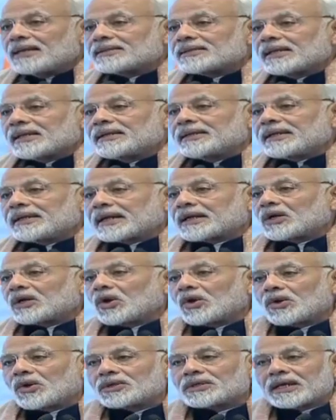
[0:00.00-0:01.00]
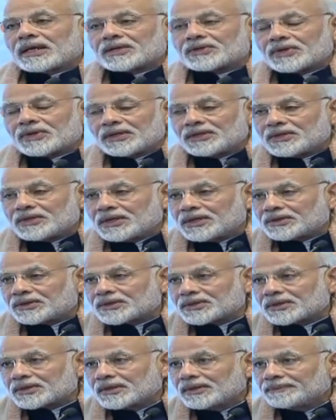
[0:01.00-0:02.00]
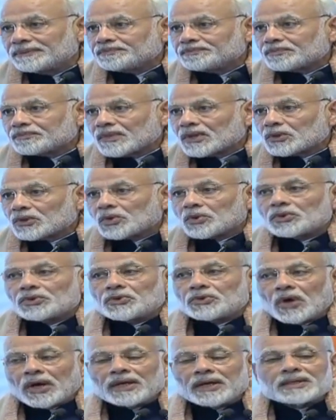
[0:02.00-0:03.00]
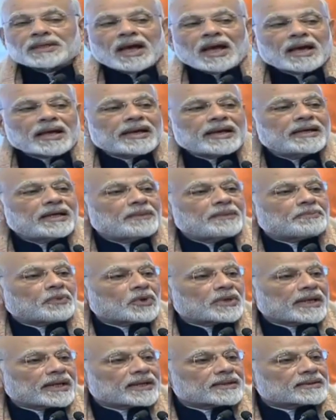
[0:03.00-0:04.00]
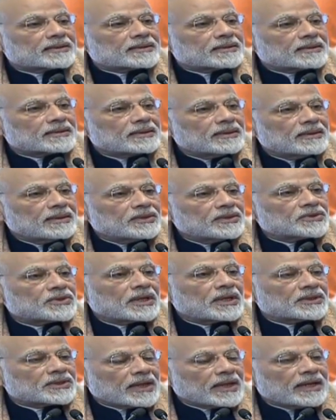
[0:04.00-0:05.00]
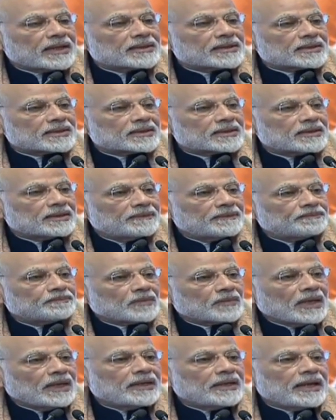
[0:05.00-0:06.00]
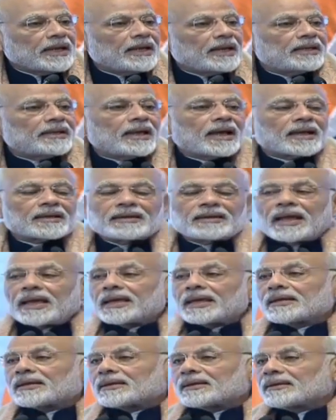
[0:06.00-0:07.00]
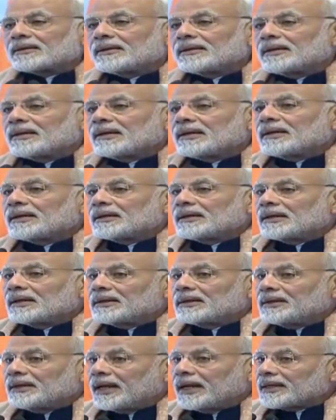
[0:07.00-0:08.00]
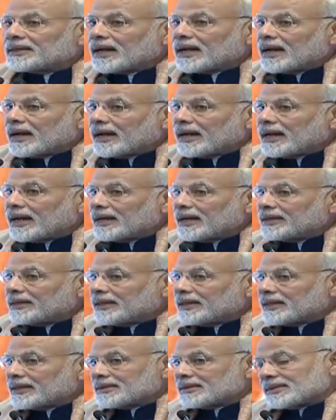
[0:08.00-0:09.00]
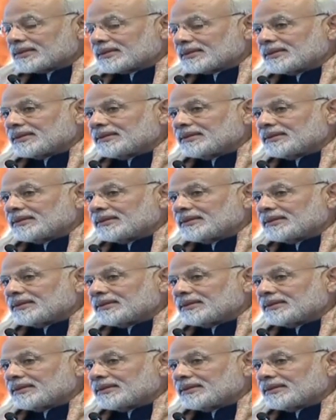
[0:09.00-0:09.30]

and technology exchanges through joint R&D projects such as in areas like data analytics